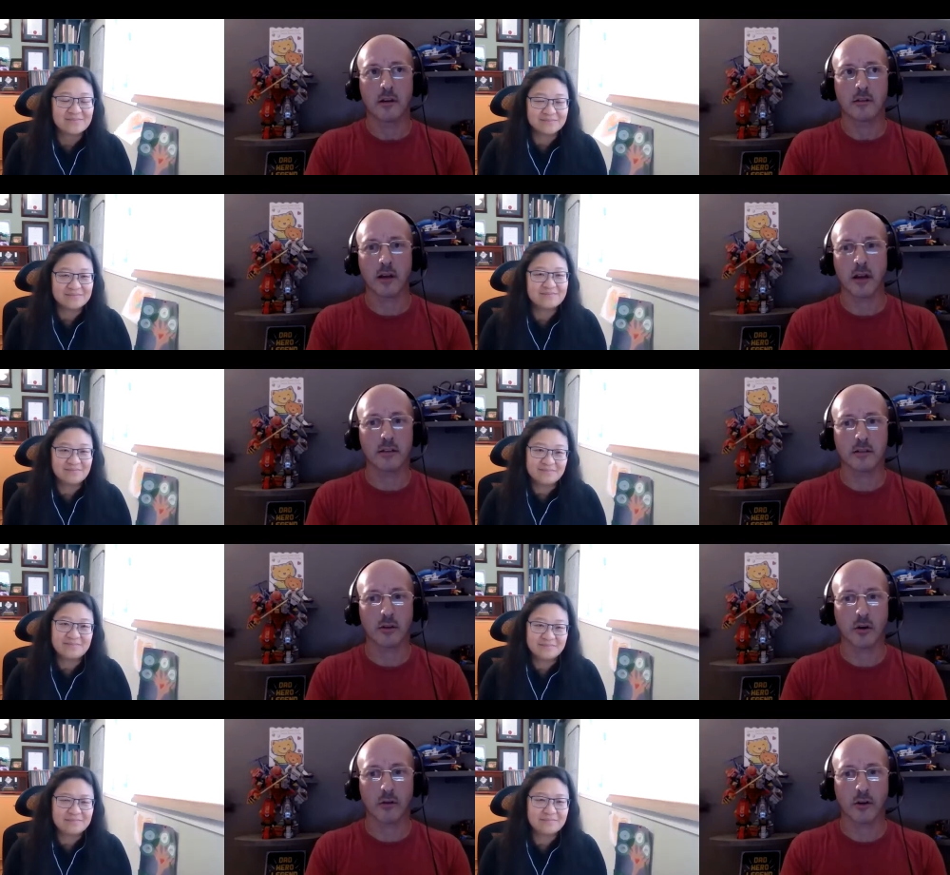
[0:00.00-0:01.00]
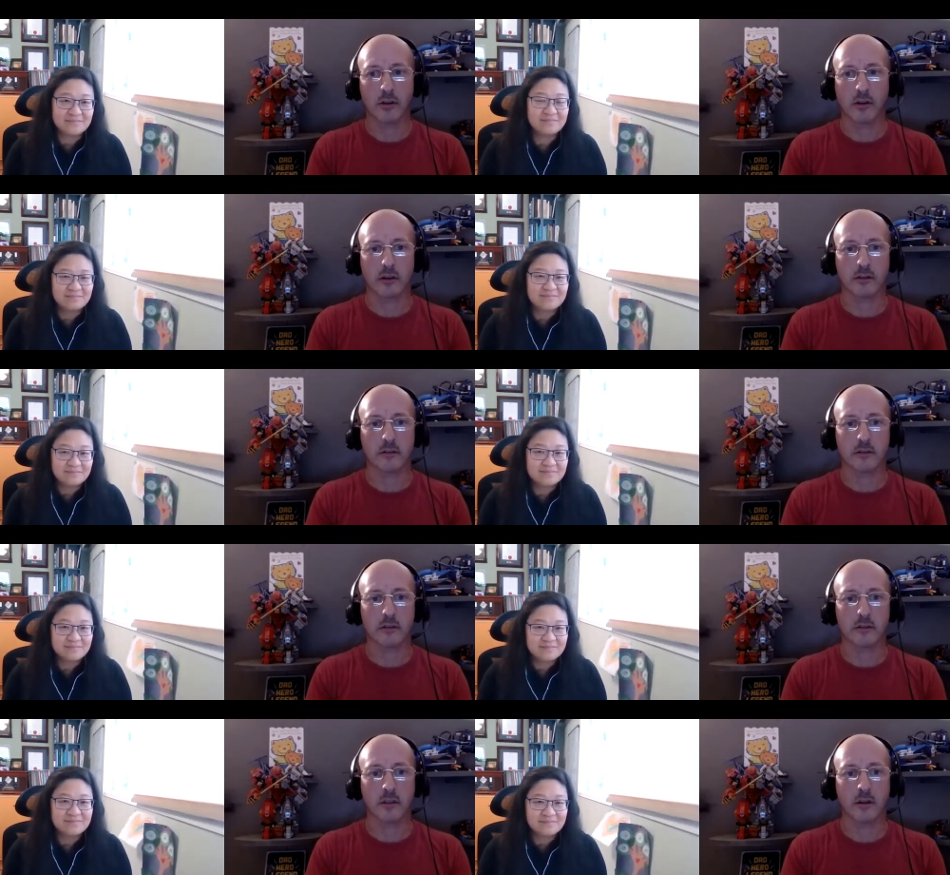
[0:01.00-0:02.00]
Speaker 1: science is all around us.
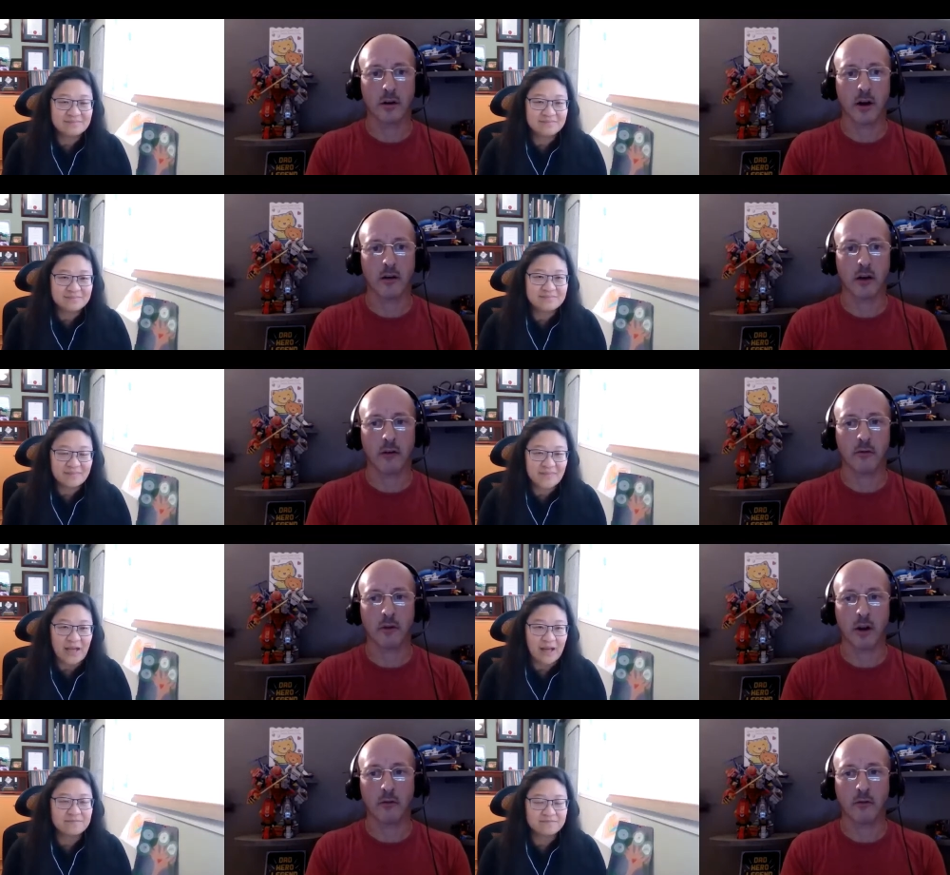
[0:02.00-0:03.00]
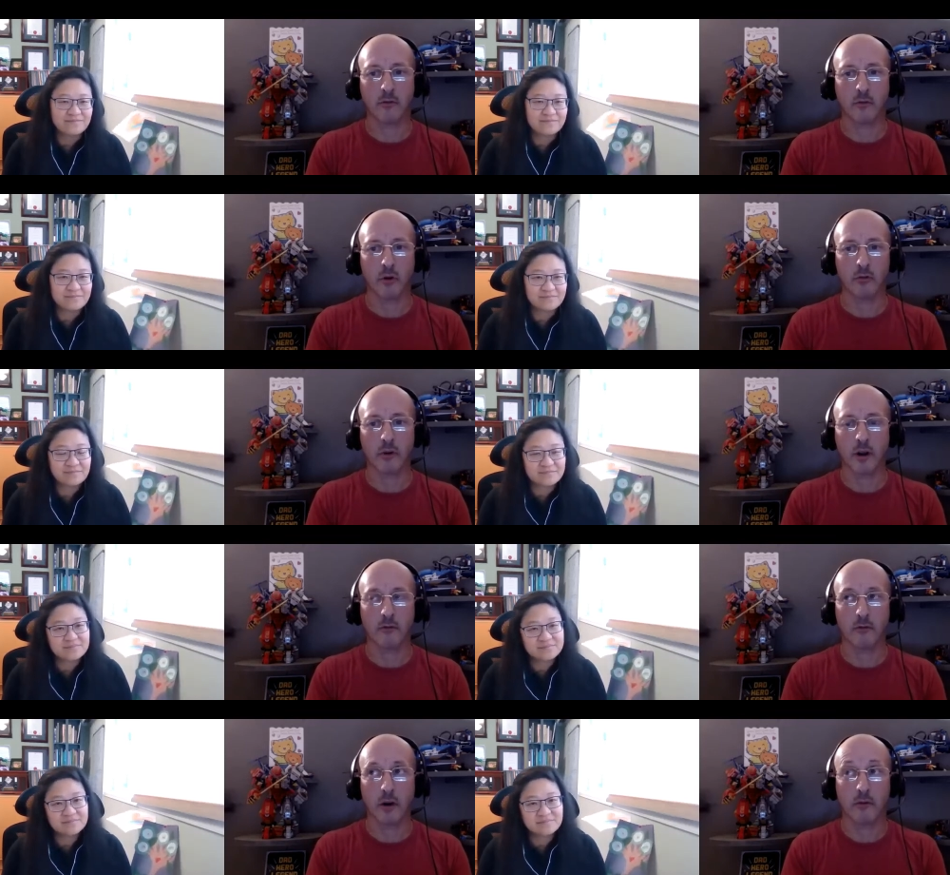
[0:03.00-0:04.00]
You know, I, have I've, I've wrote,
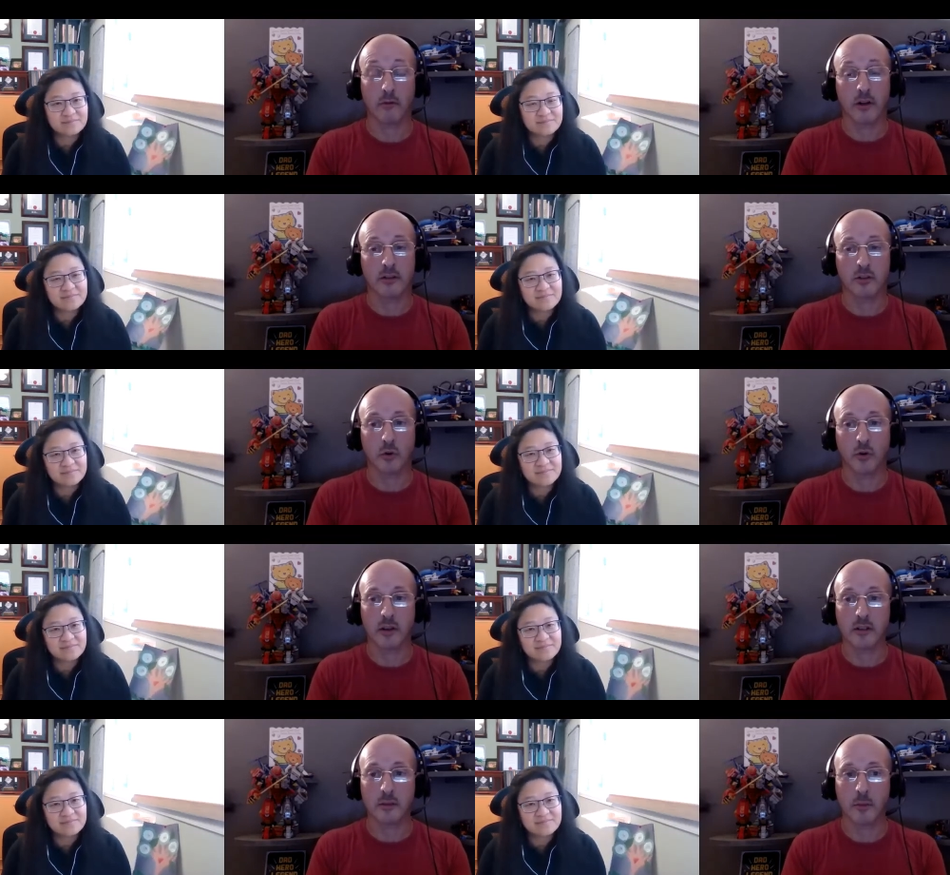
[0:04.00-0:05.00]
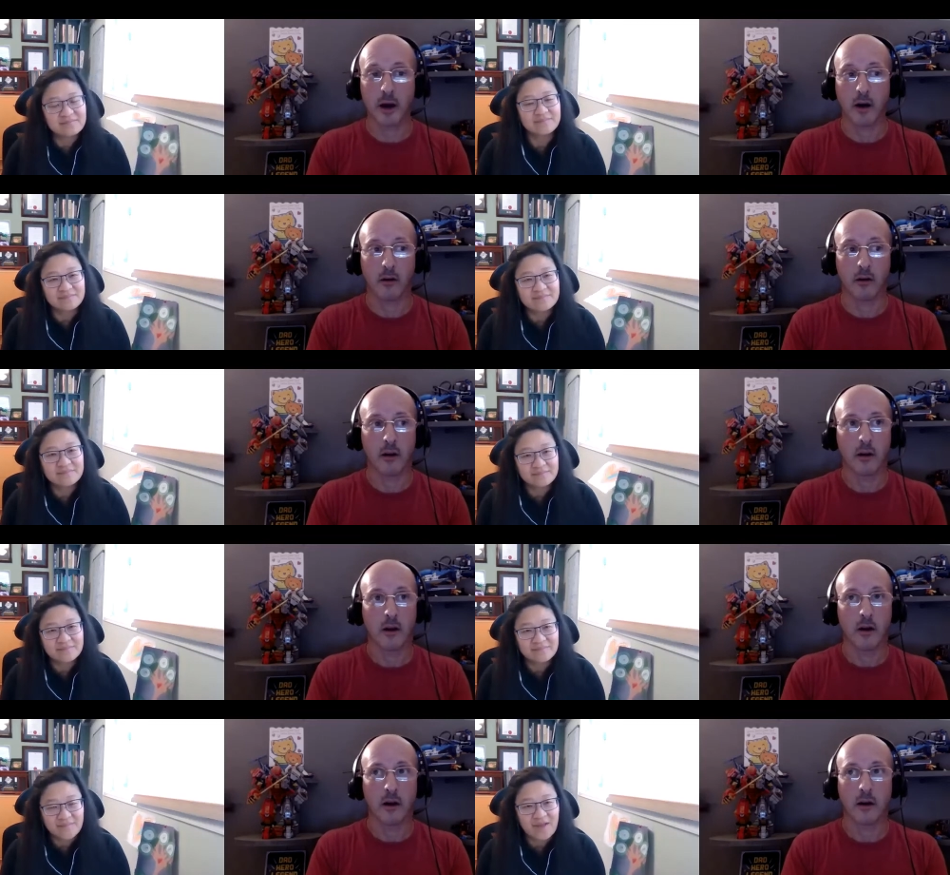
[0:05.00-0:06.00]
I've, I've written stories about
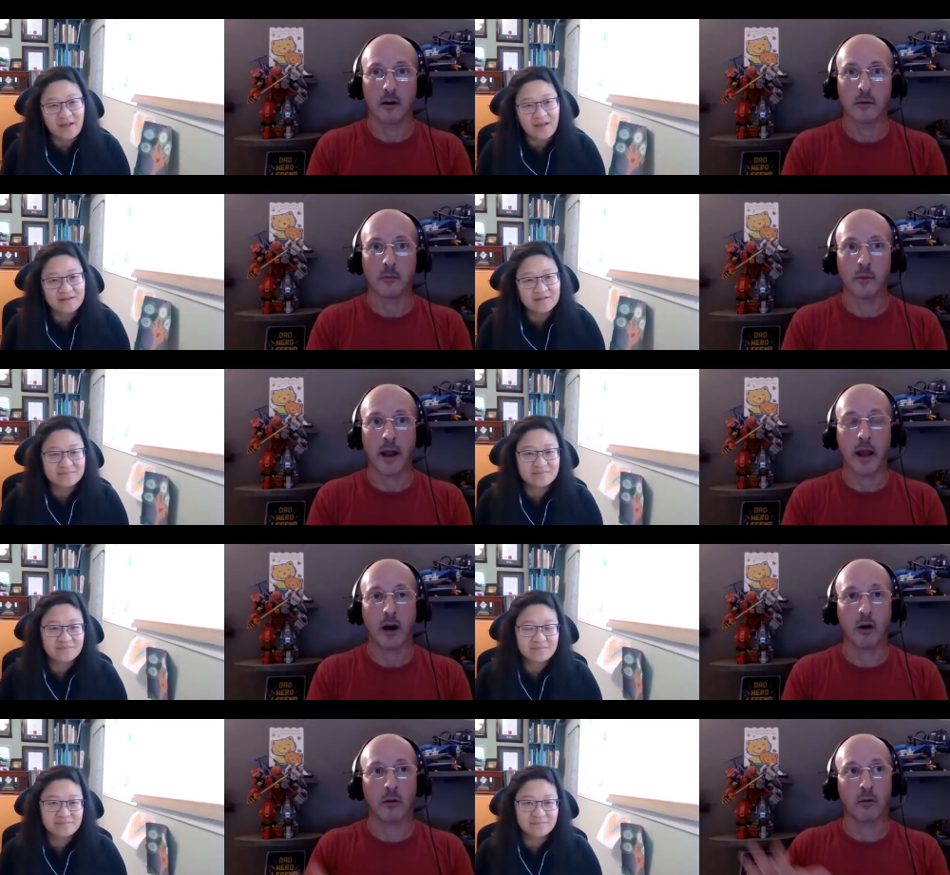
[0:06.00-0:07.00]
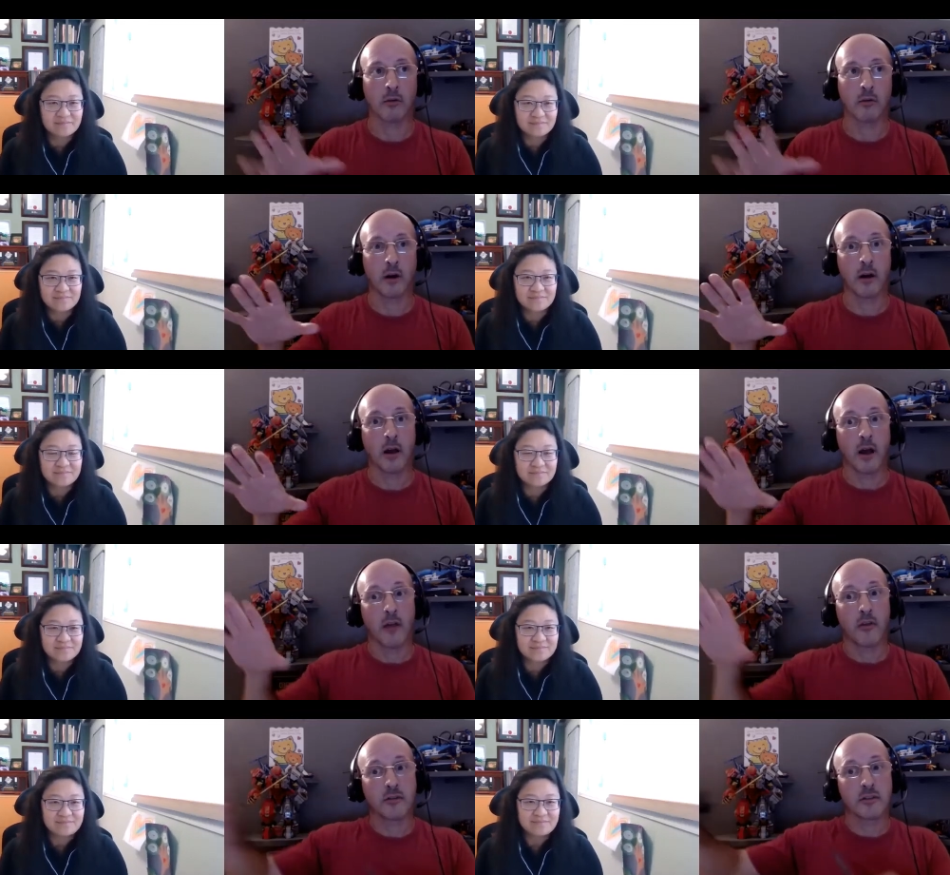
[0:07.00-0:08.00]
um, yeah. how
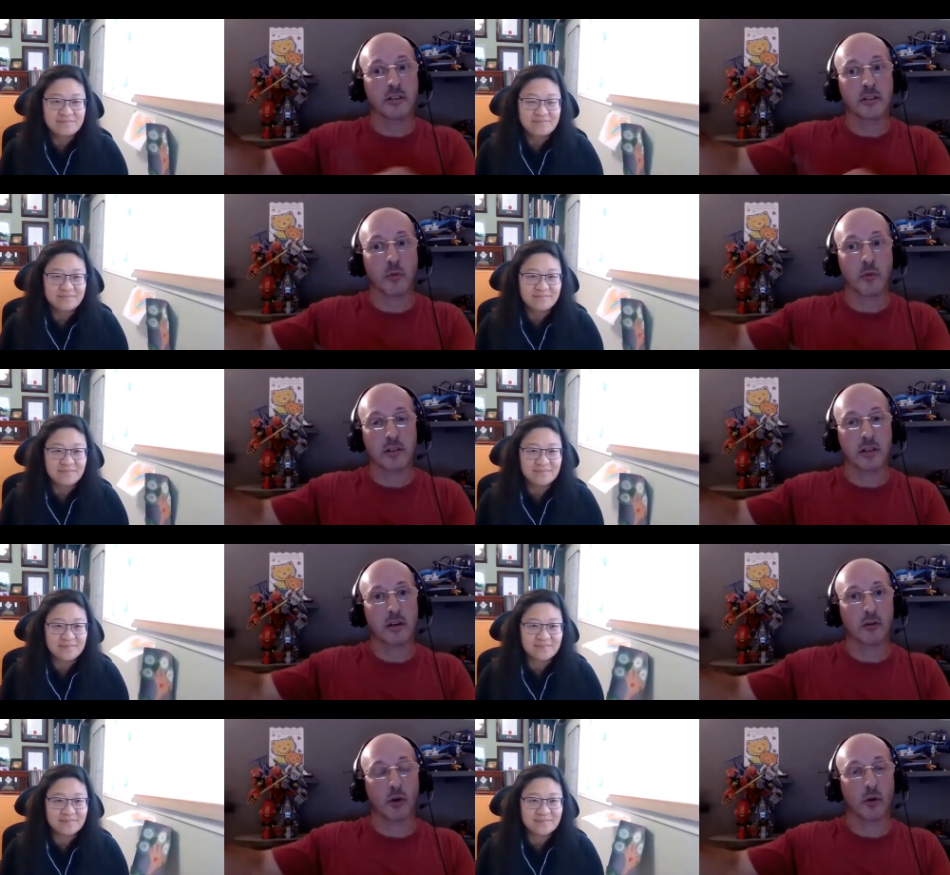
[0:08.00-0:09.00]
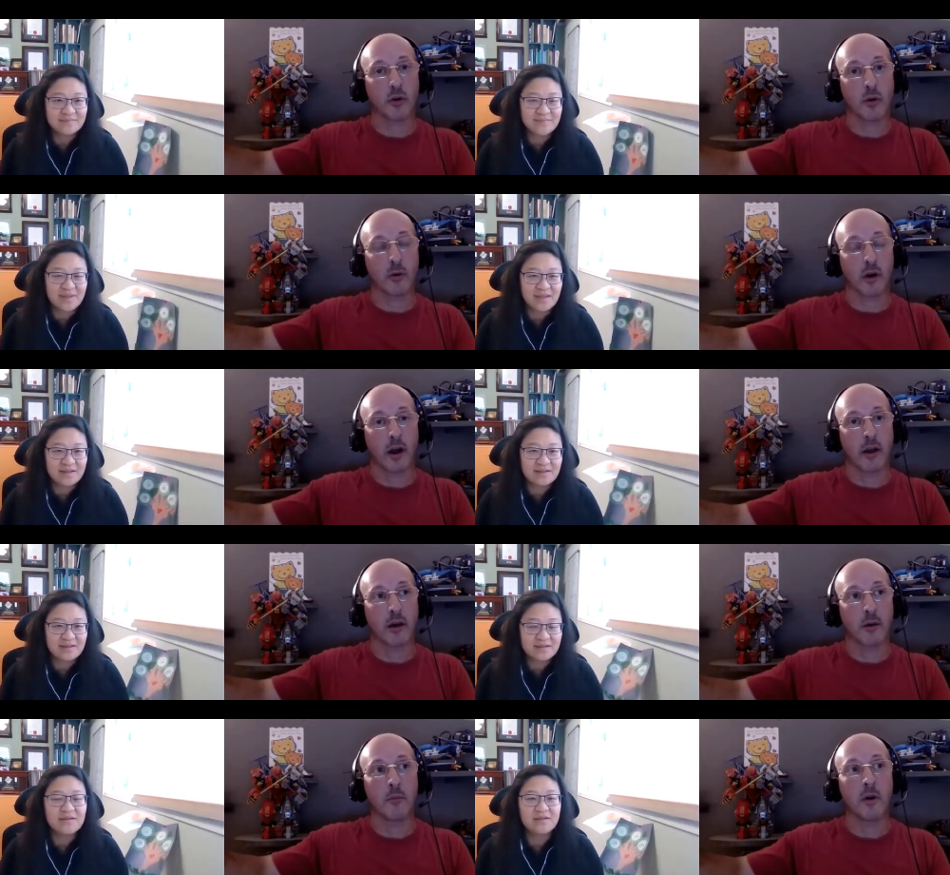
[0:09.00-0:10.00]
there's a situation here locally where I
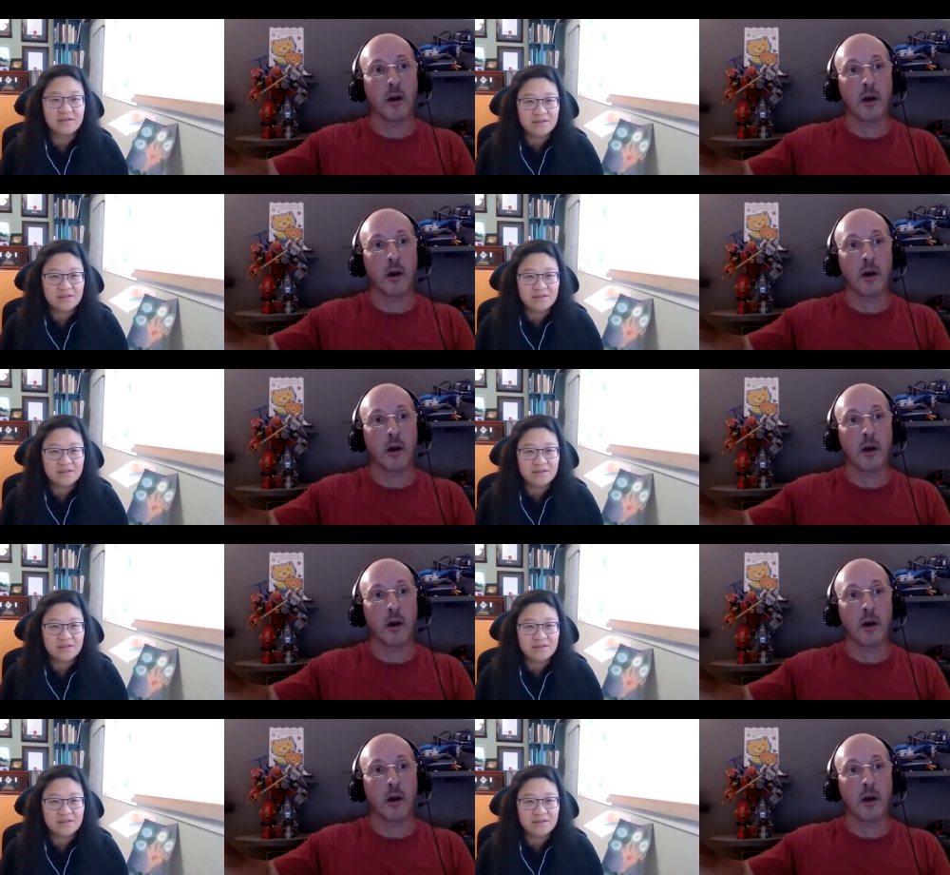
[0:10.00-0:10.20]
am